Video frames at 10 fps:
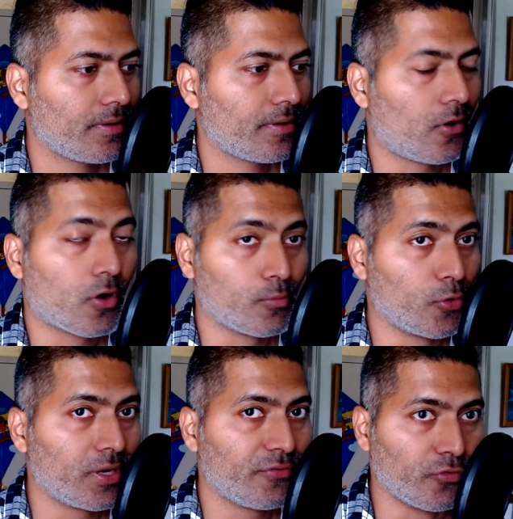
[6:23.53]
org
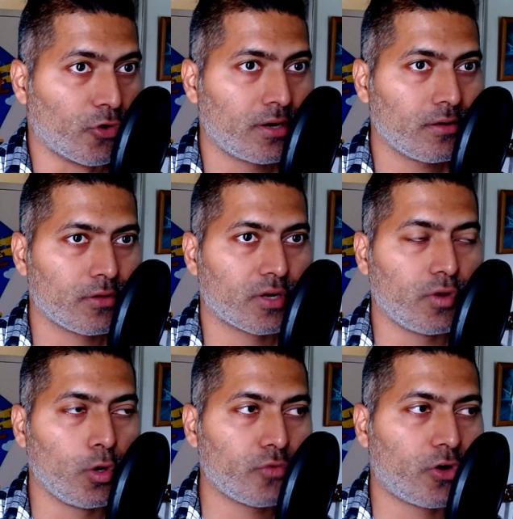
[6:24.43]
mode if you want. So it will
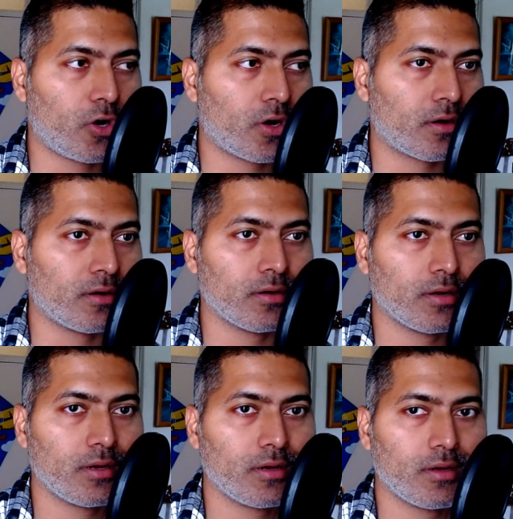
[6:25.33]
look for, uh,
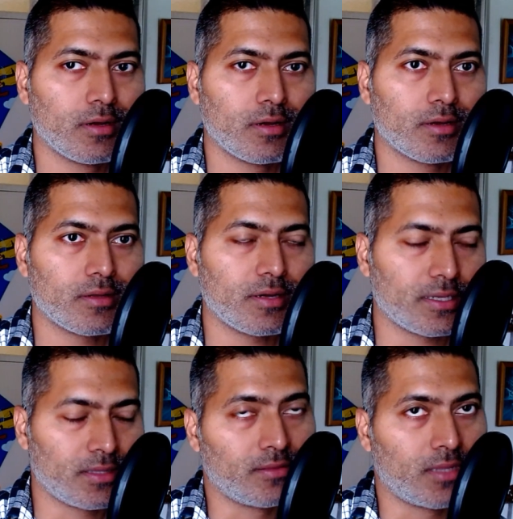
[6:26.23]

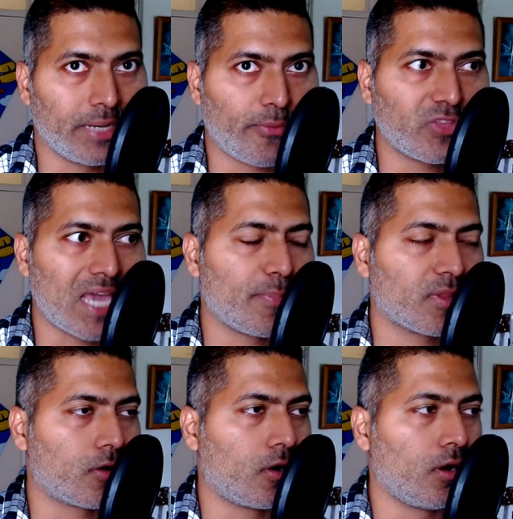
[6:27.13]
the, the name of the app is
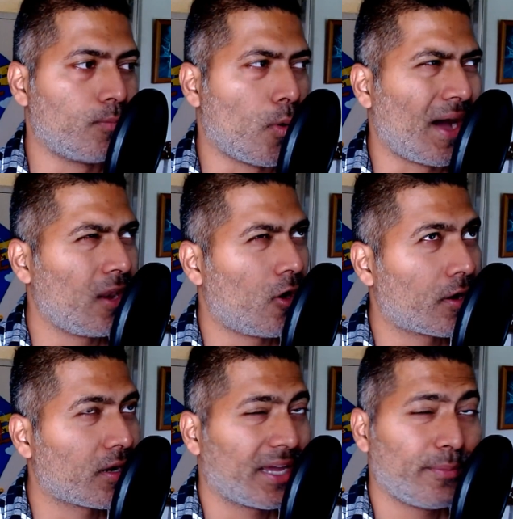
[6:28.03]
called mobile dot
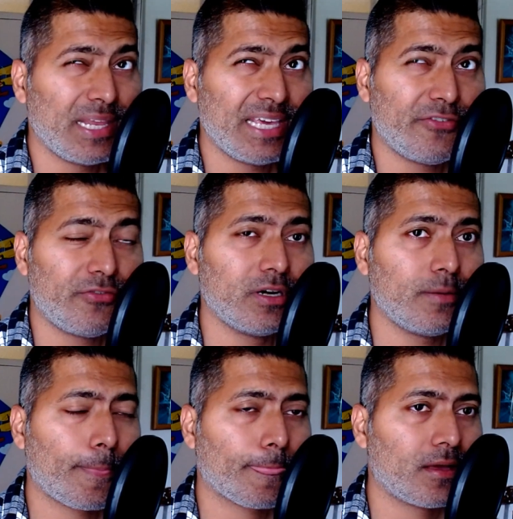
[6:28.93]
org, I believe.
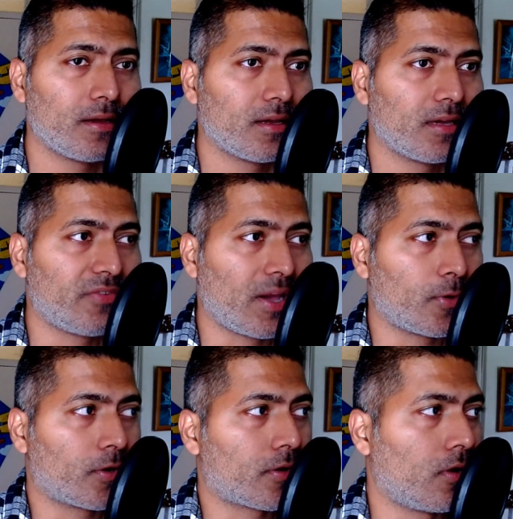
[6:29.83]
If I'm
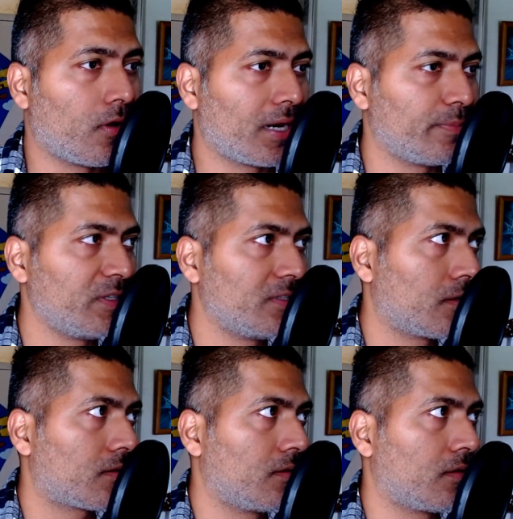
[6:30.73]
not wrong, let me
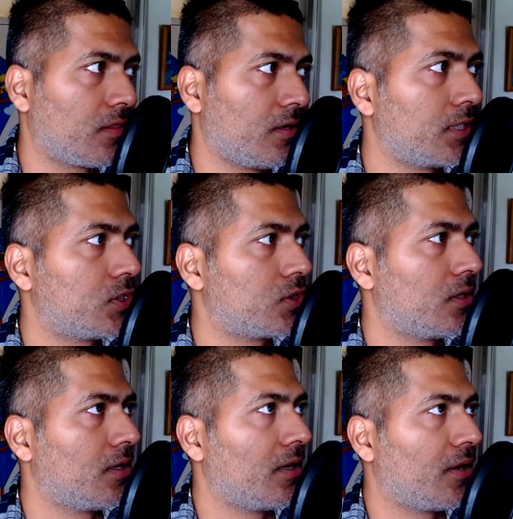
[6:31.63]
just uh, search
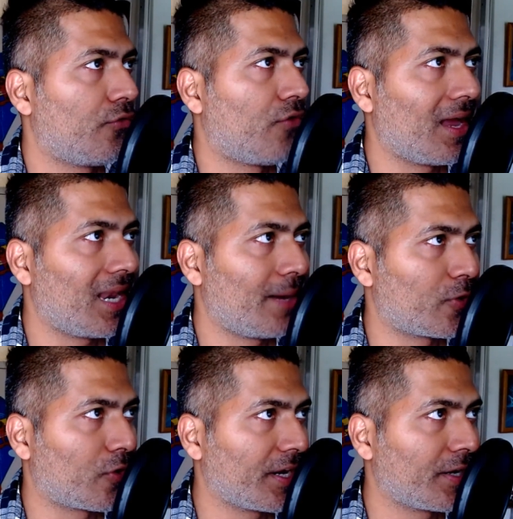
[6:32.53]
while I'm
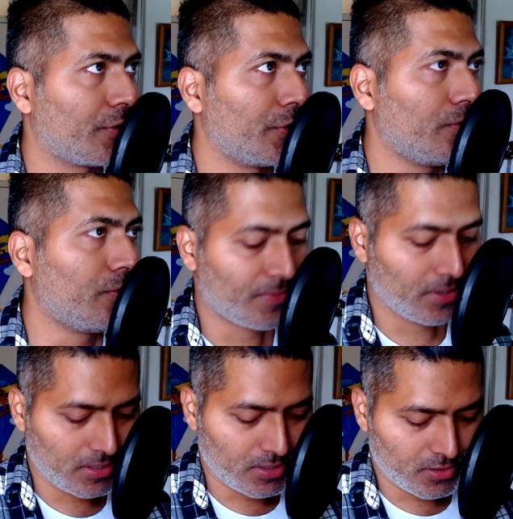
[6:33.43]
talking to you.
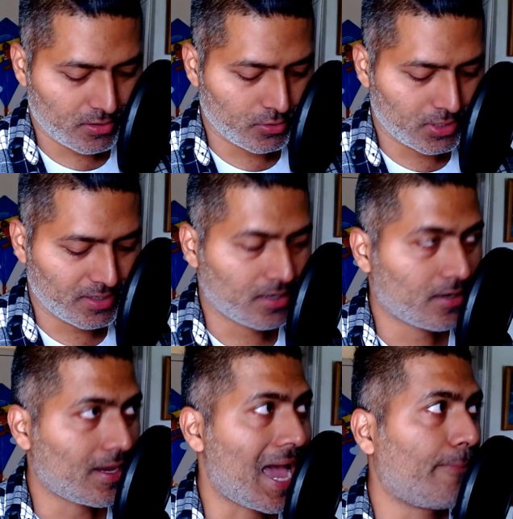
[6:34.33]
So the
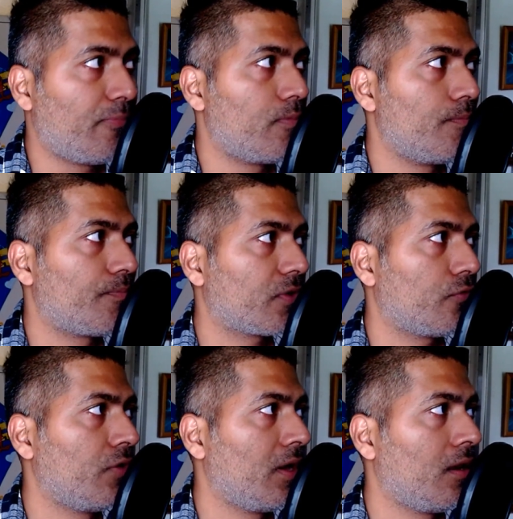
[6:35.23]
app
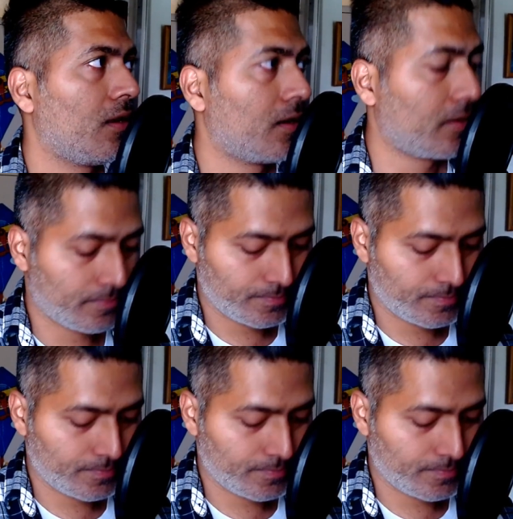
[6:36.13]
will uh,